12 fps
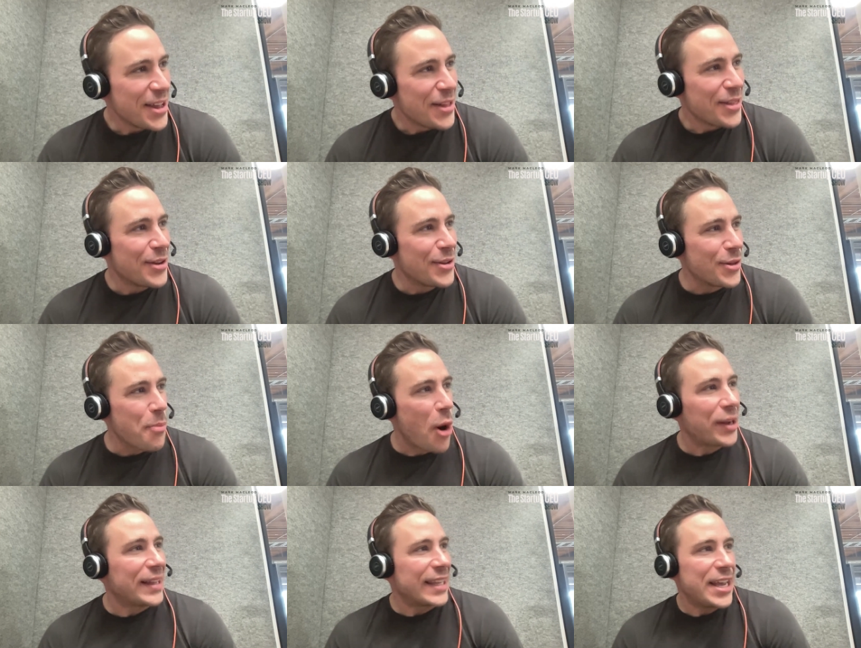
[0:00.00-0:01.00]
they're the
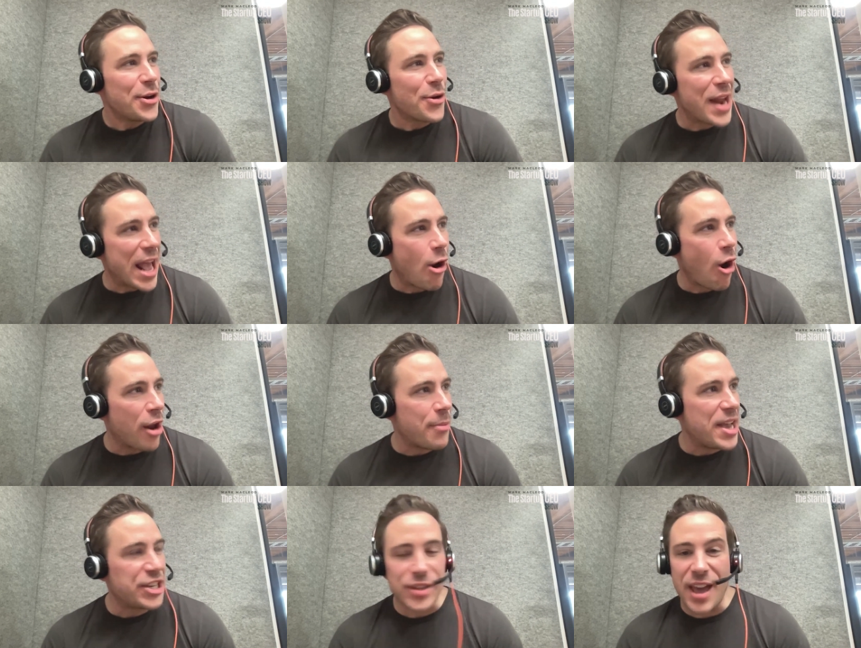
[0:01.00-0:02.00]
market leader in AR
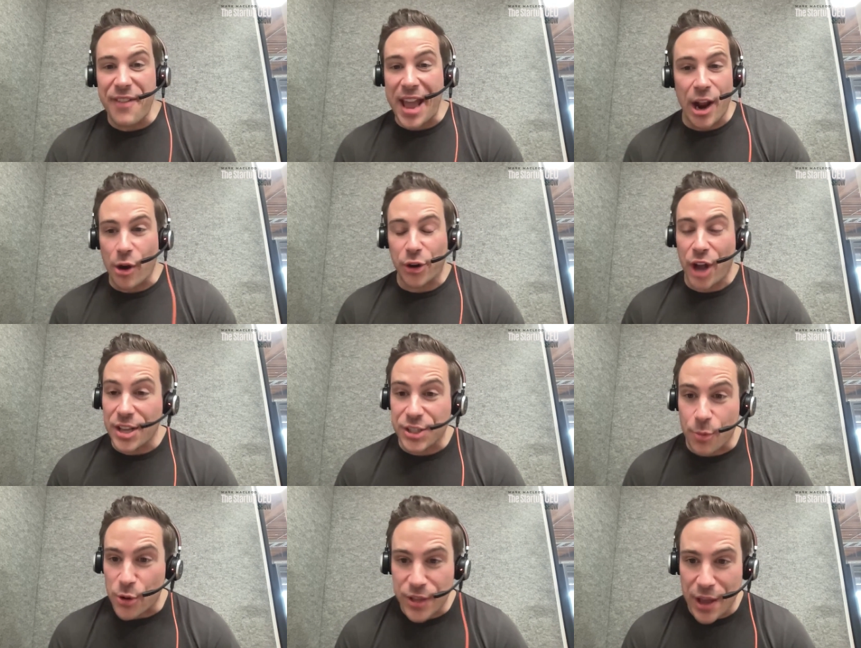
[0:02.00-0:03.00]
automation. They have 800
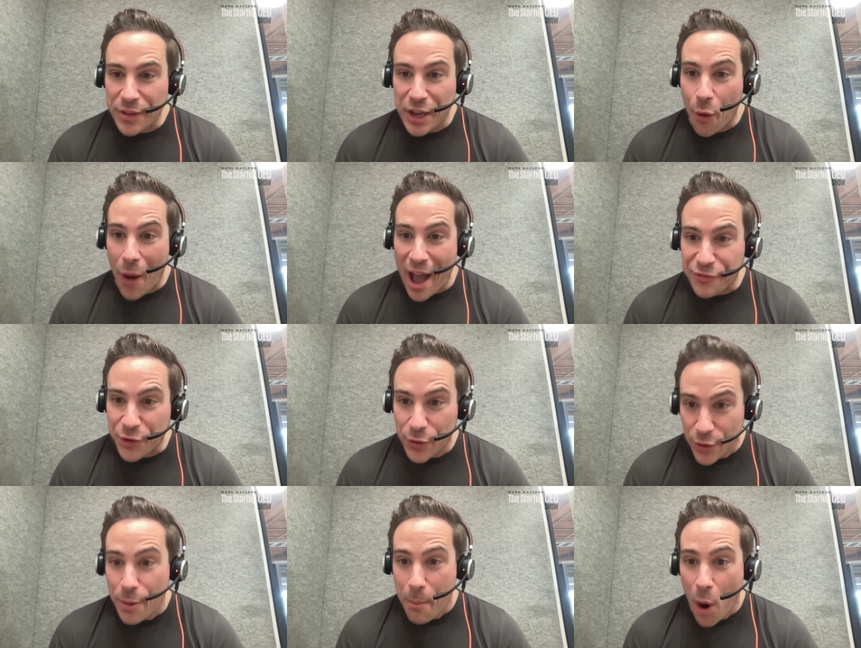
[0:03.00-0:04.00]
customers. They're
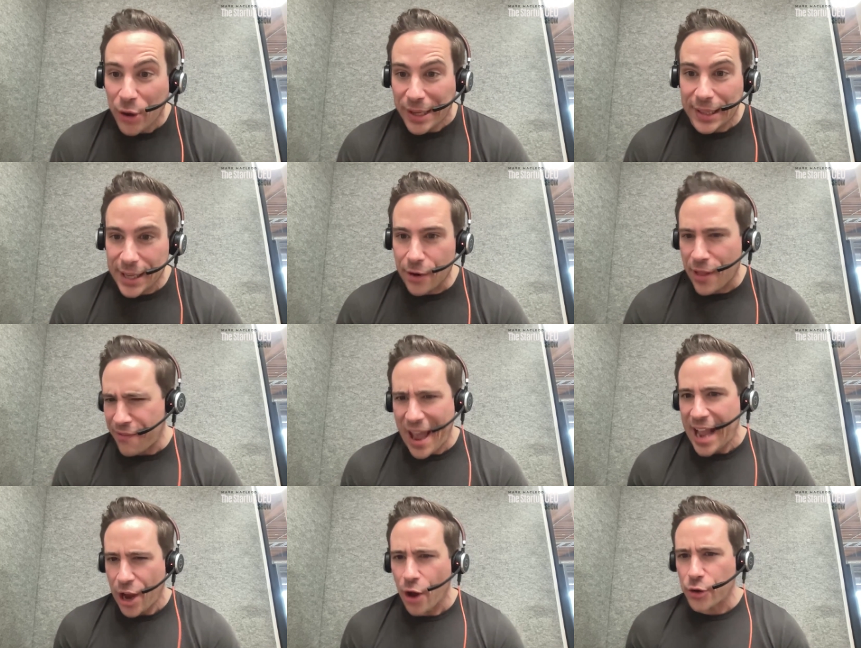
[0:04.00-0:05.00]
the market leader. They have
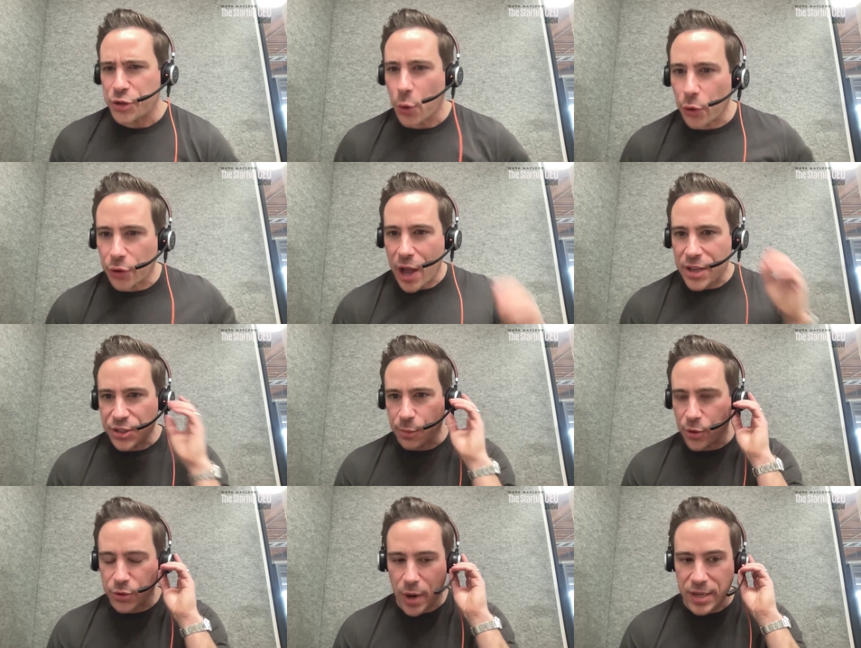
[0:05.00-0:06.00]
800 total
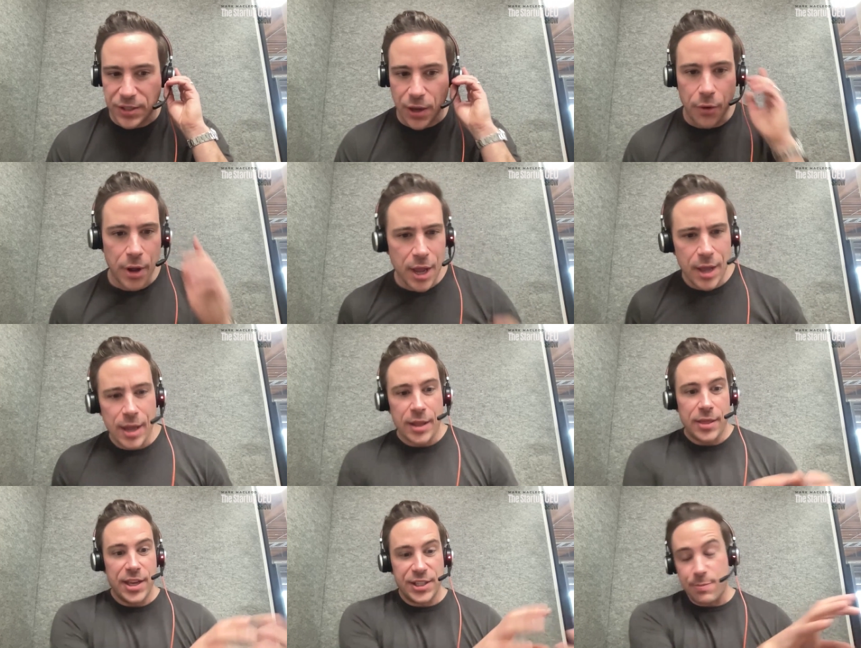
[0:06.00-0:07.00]
customers, right? So
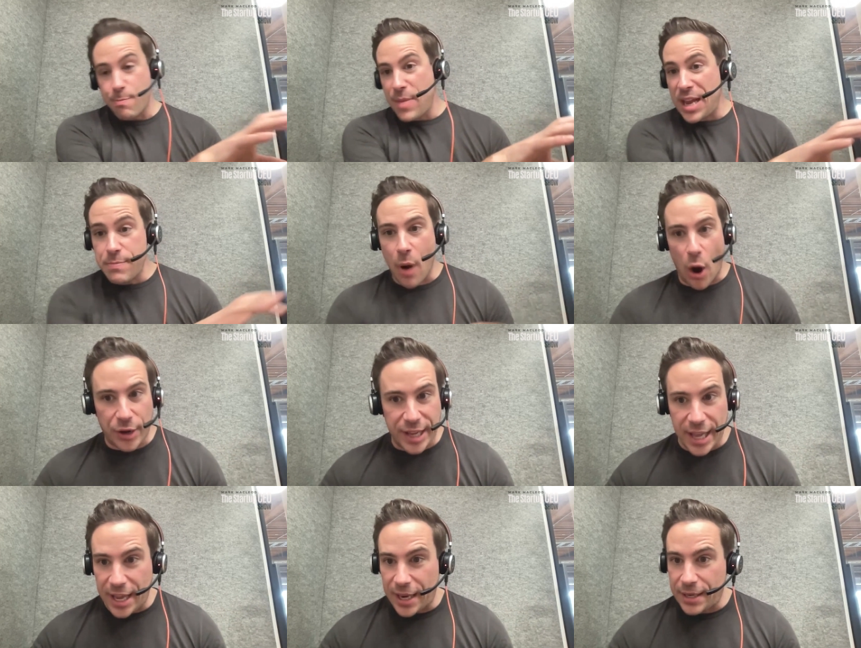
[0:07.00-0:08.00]
this
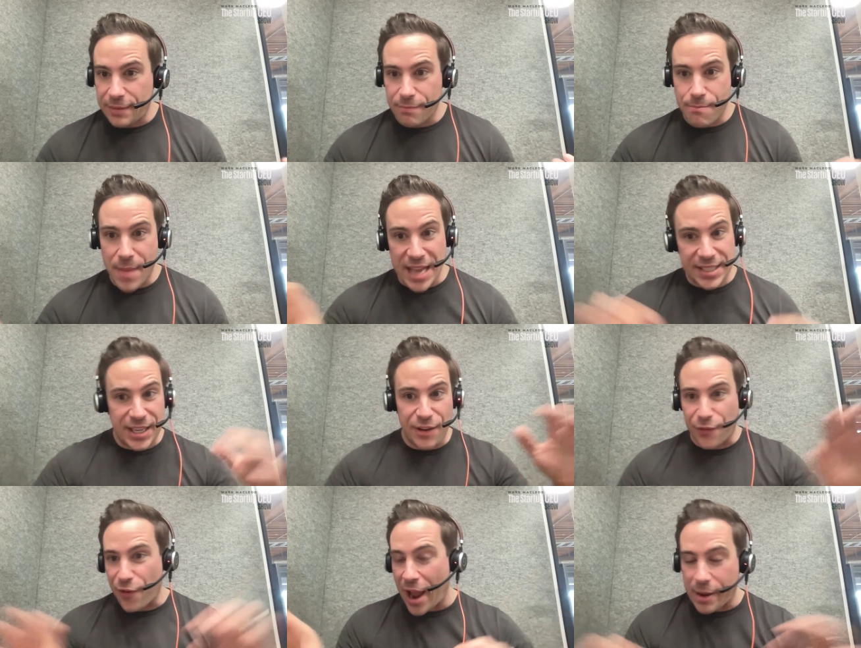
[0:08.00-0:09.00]
mid-market, messy,
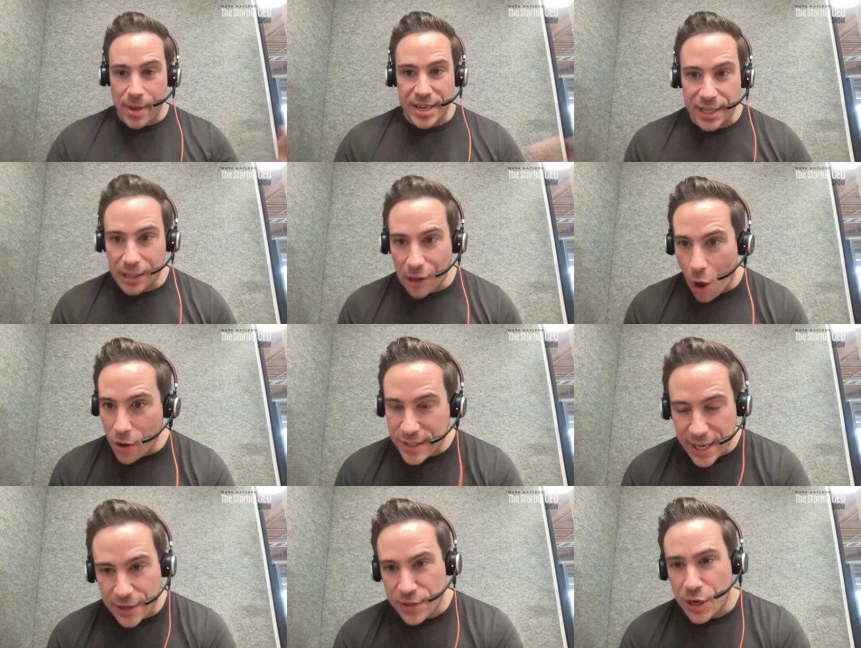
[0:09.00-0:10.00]
fragmented long
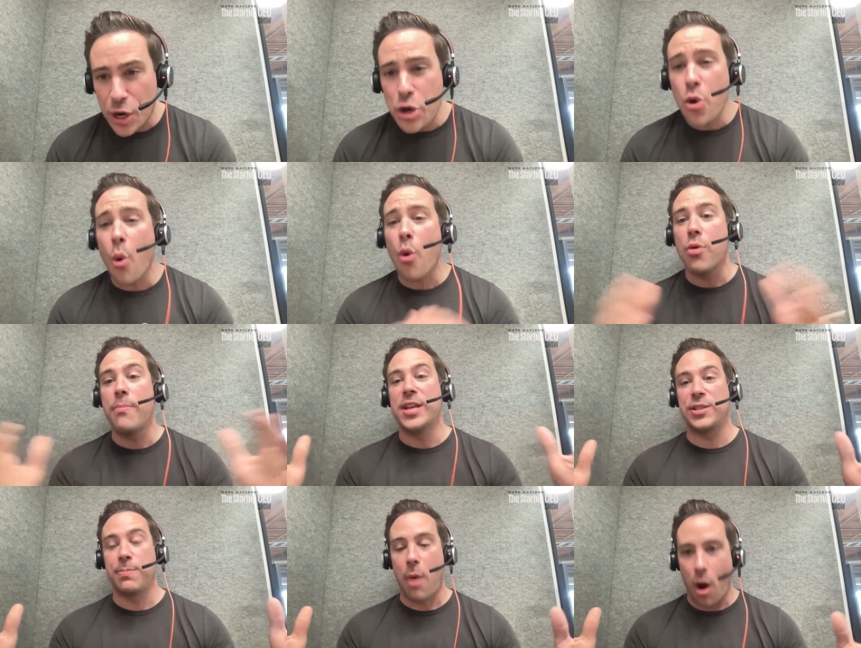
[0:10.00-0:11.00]
tail is an
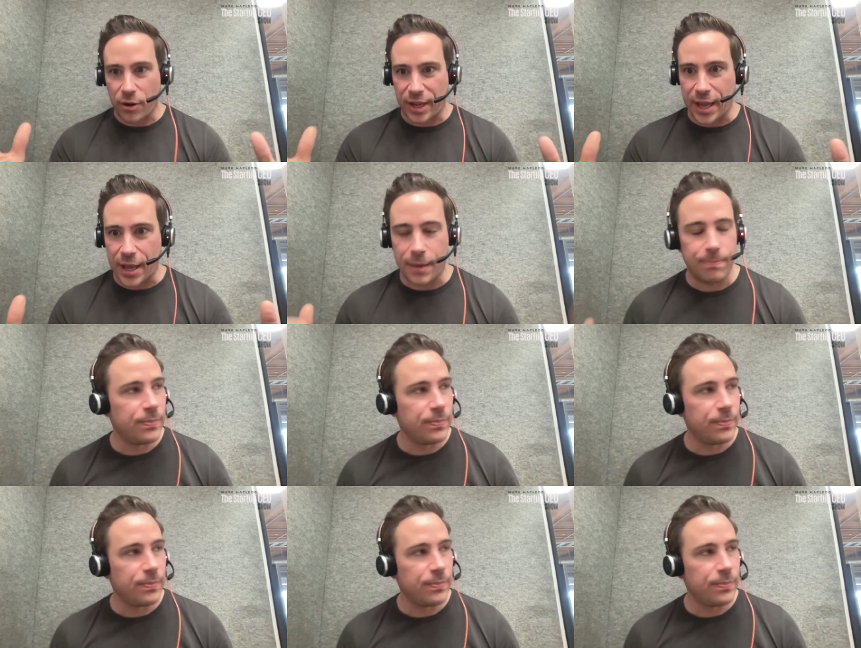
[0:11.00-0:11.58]
enormous market.